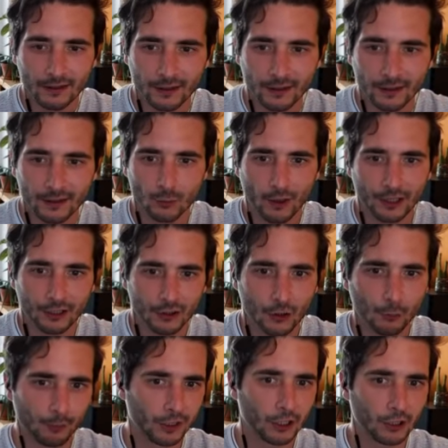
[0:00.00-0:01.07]
is when the
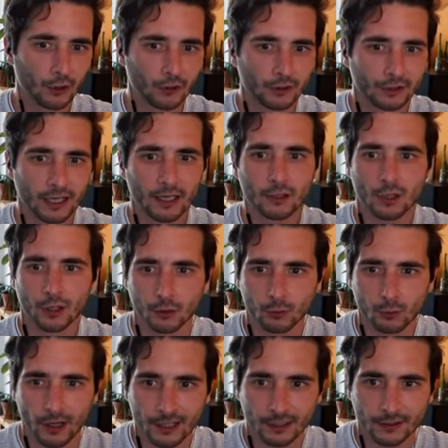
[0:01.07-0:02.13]
computer takes all the
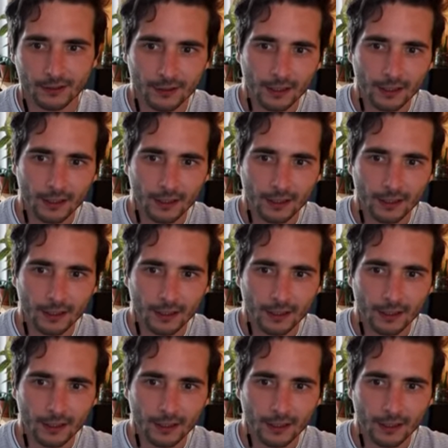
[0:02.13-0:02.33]
credit,